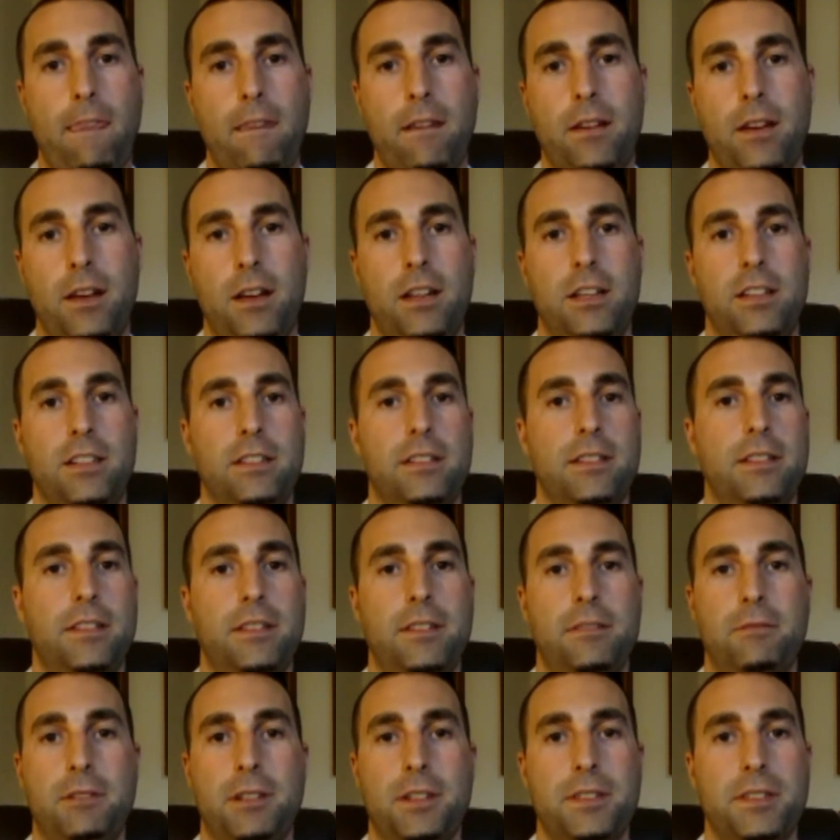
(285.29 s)

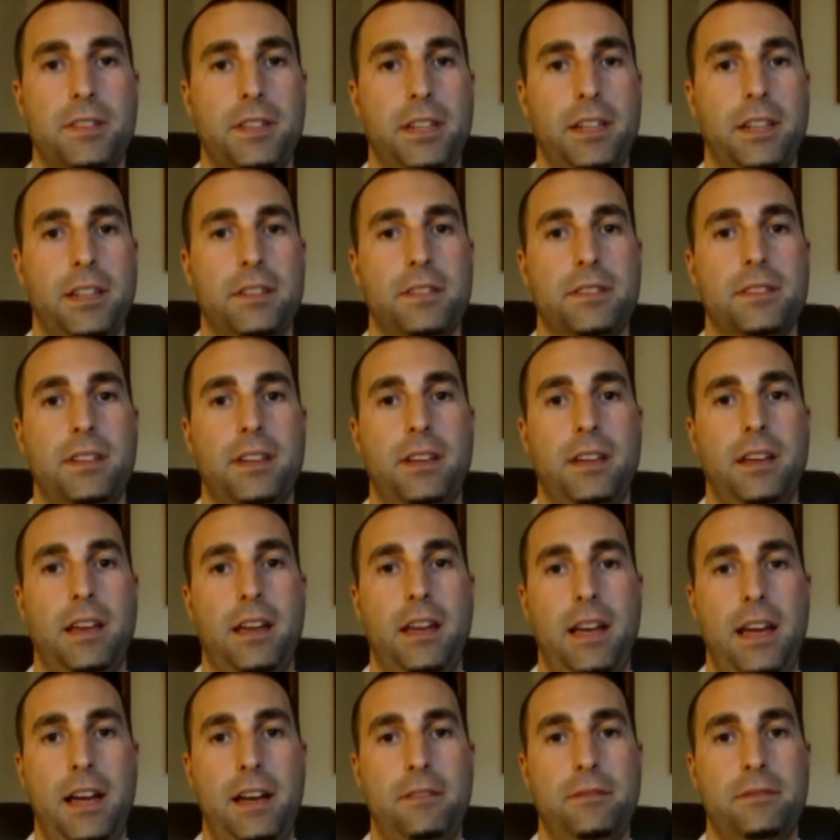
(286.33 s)
The worst thing is to
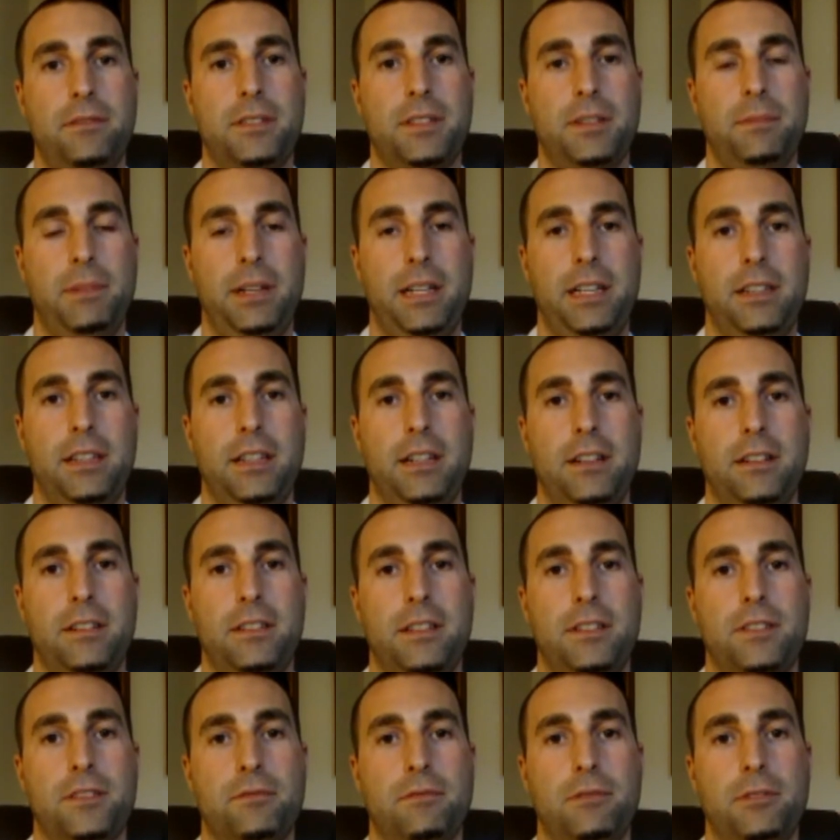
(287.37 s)
have somebody there
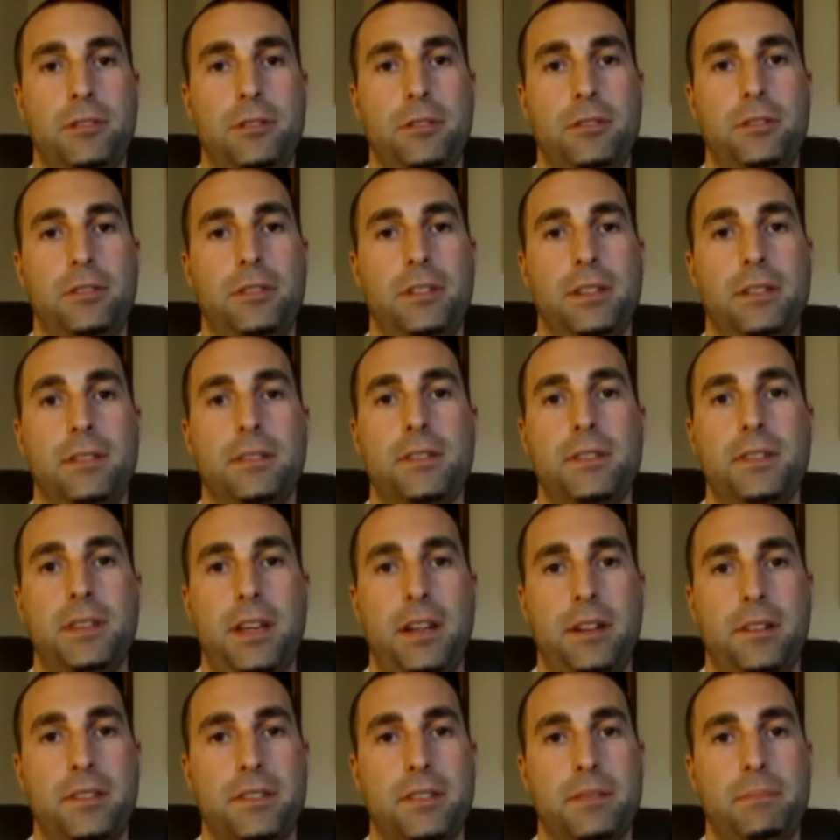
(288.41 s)
that's rude and
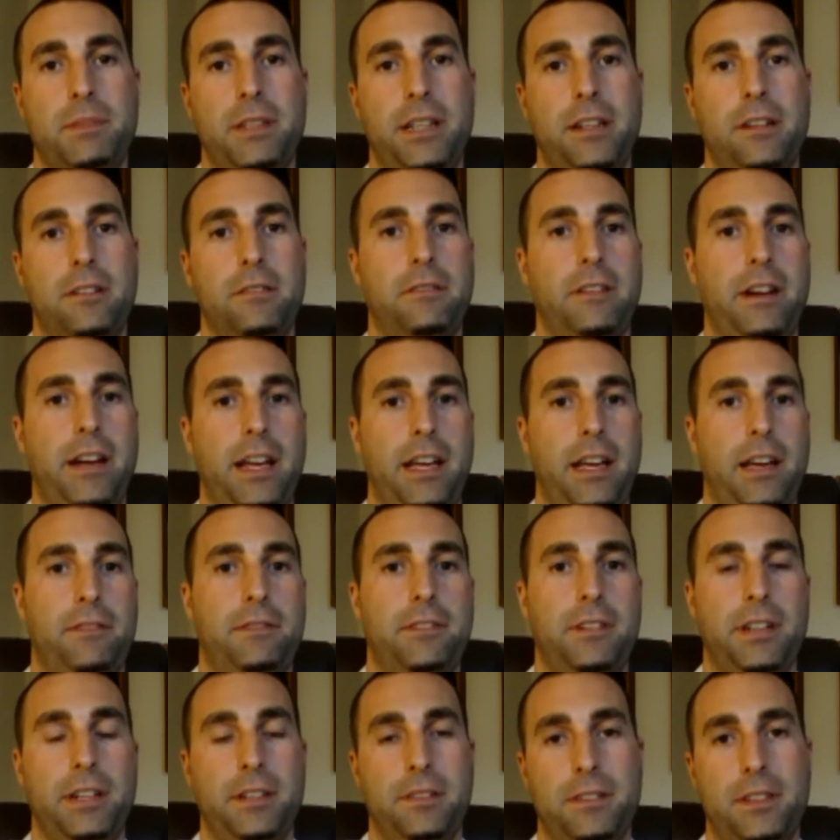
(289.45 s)
scares the player away
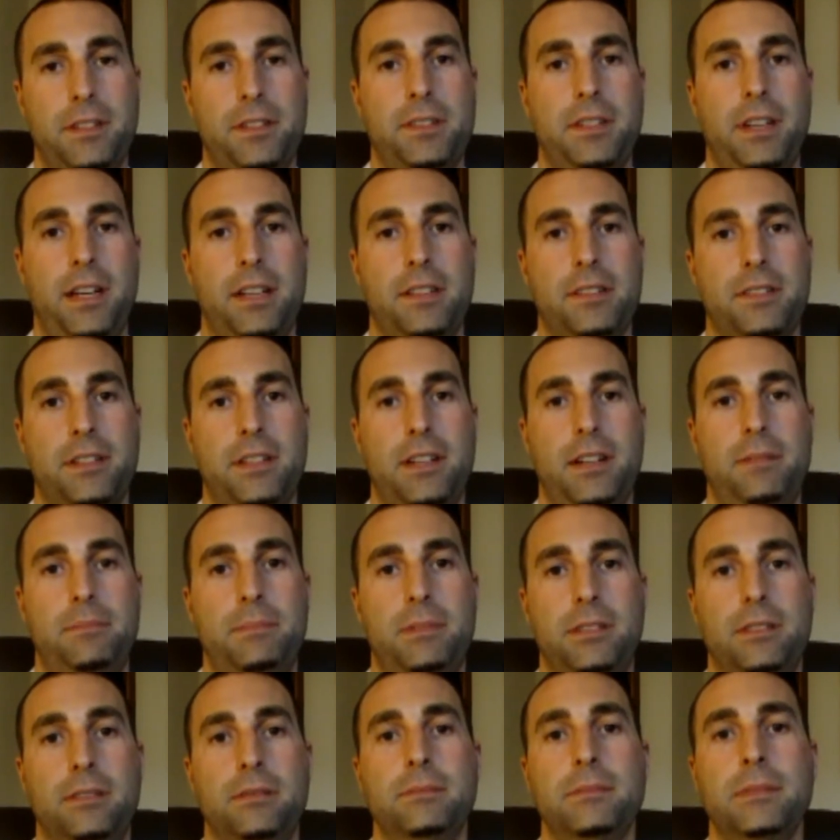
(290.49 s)
after he only signs a
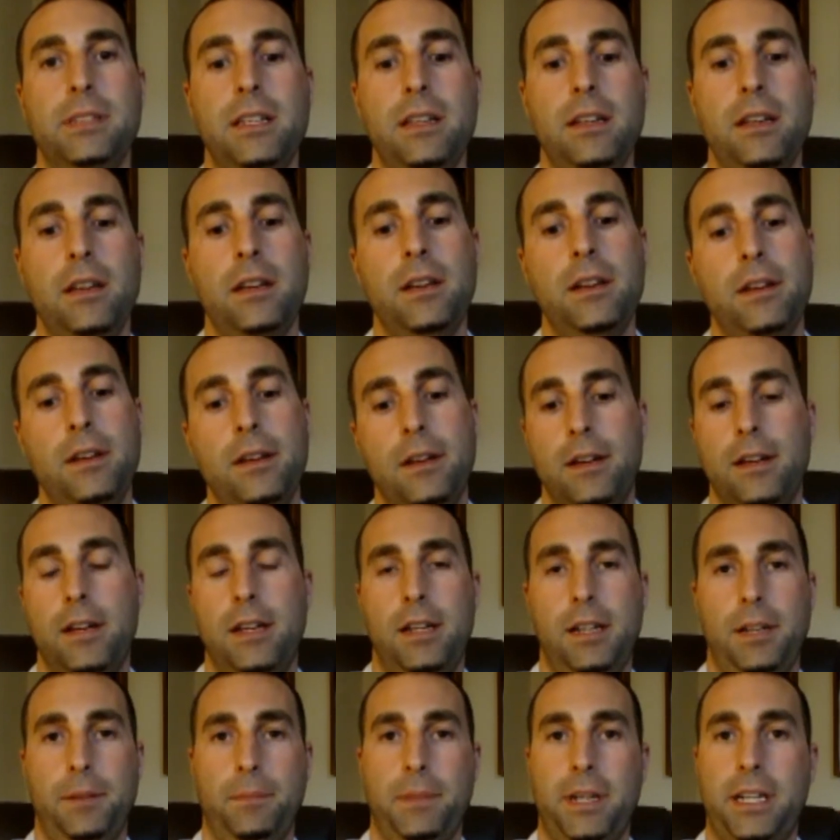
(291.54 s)
couple.
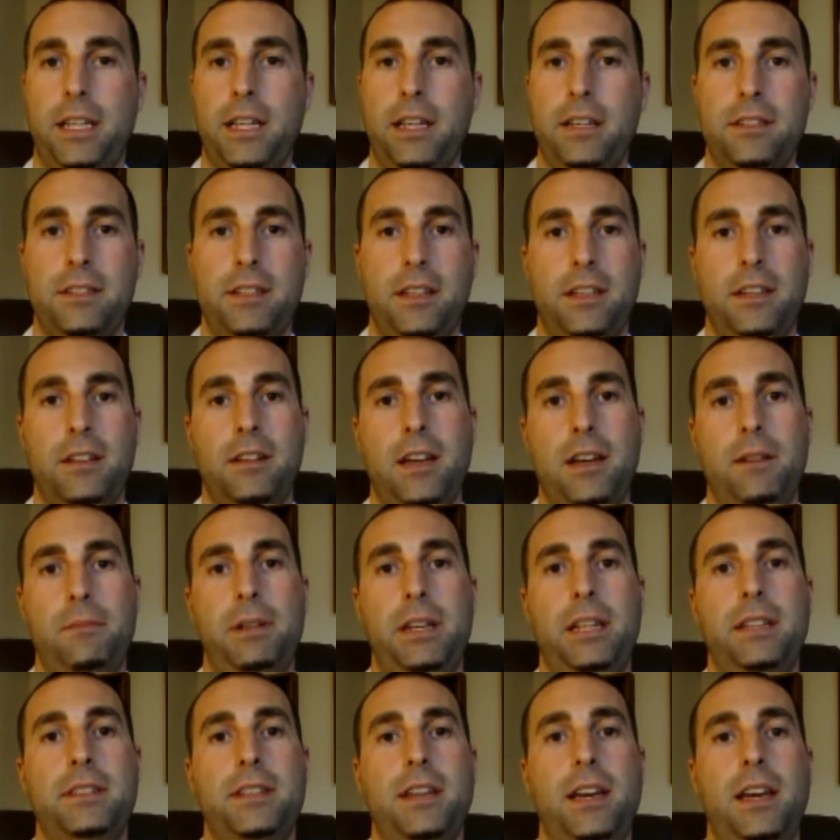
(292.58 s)
I can't tell you how
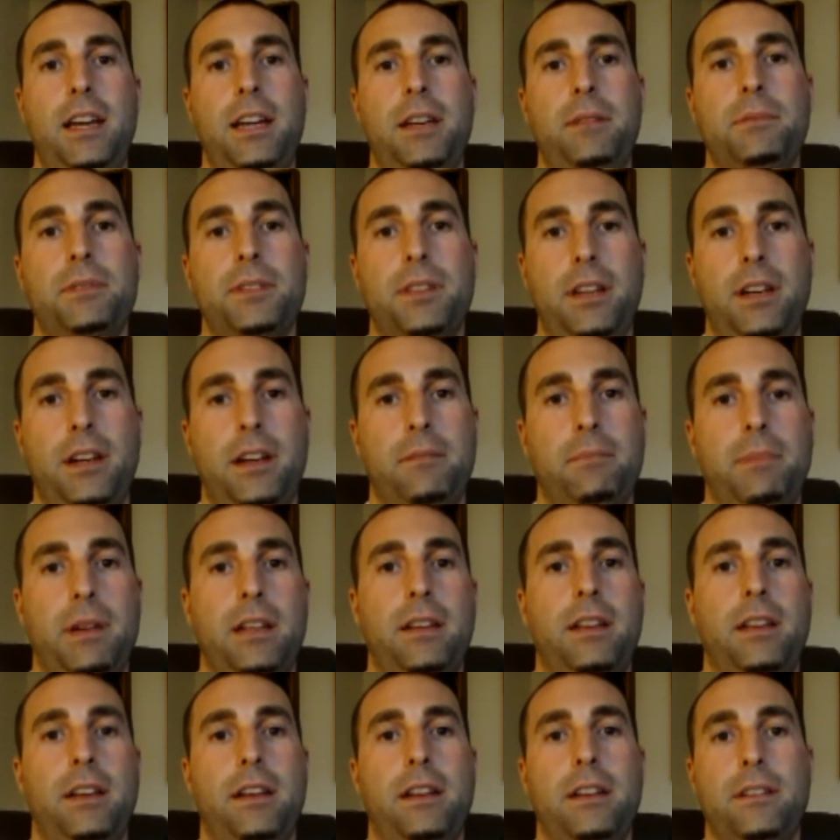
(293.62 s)
many times that I've
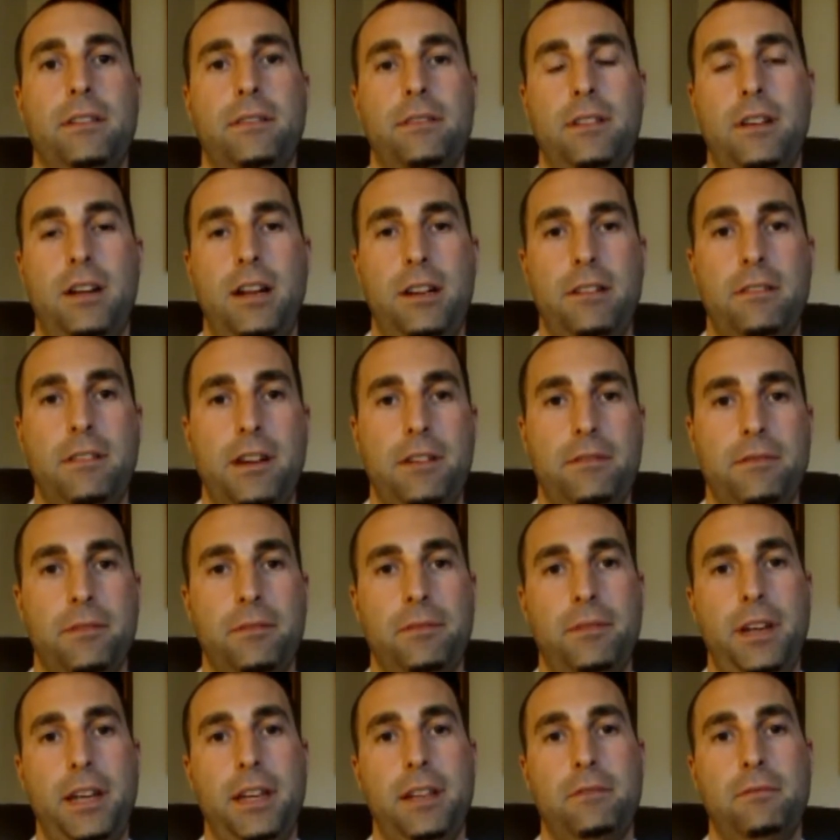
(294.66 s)
been at an autograph
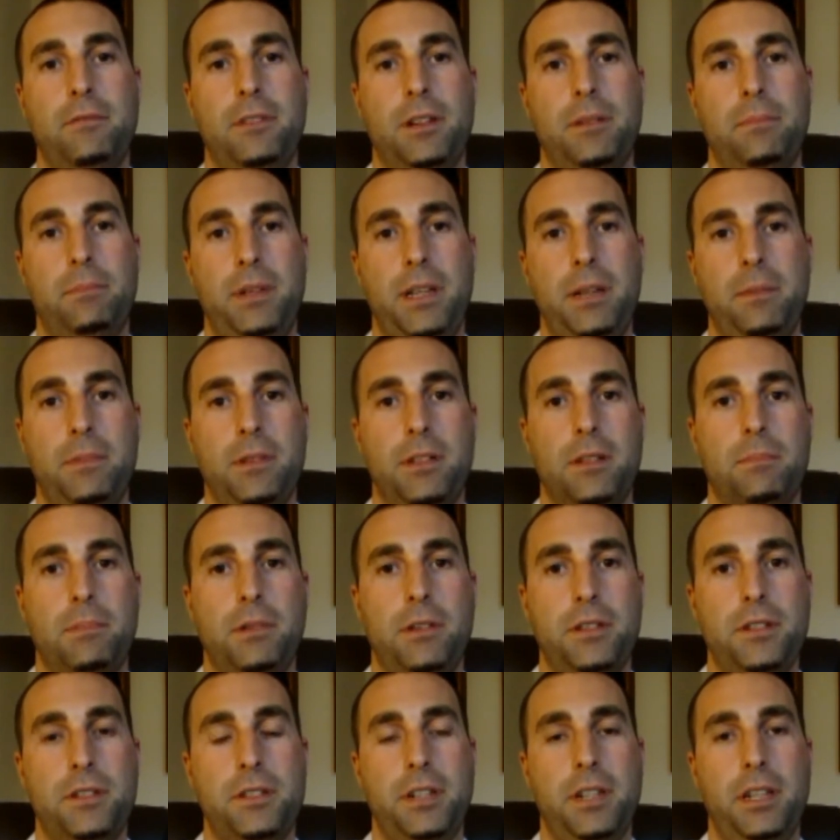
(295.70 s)
event where people are
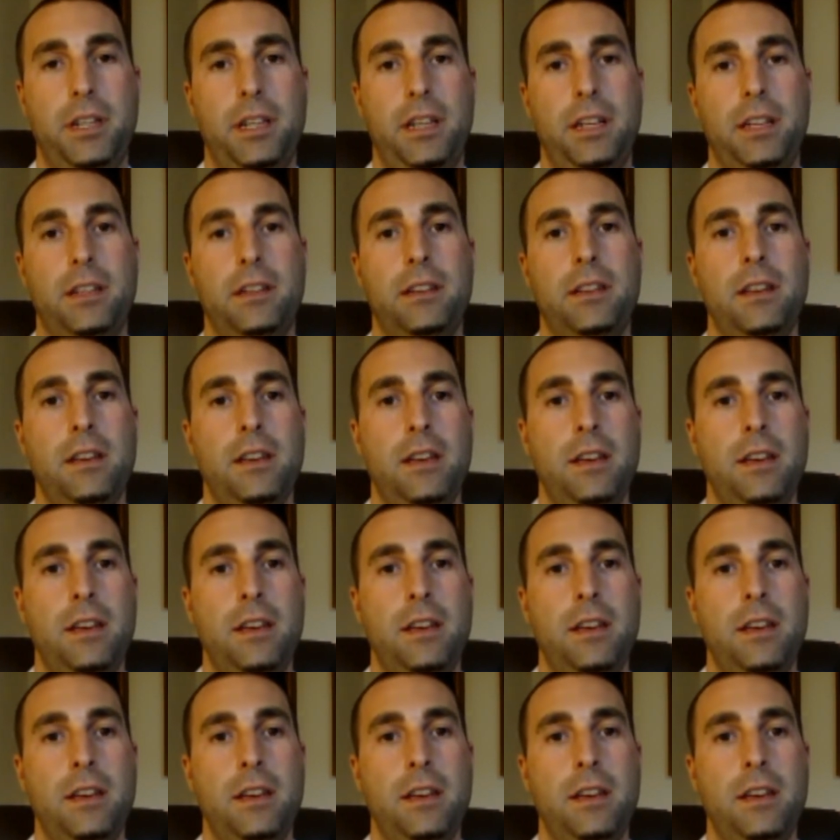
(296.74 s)
pushing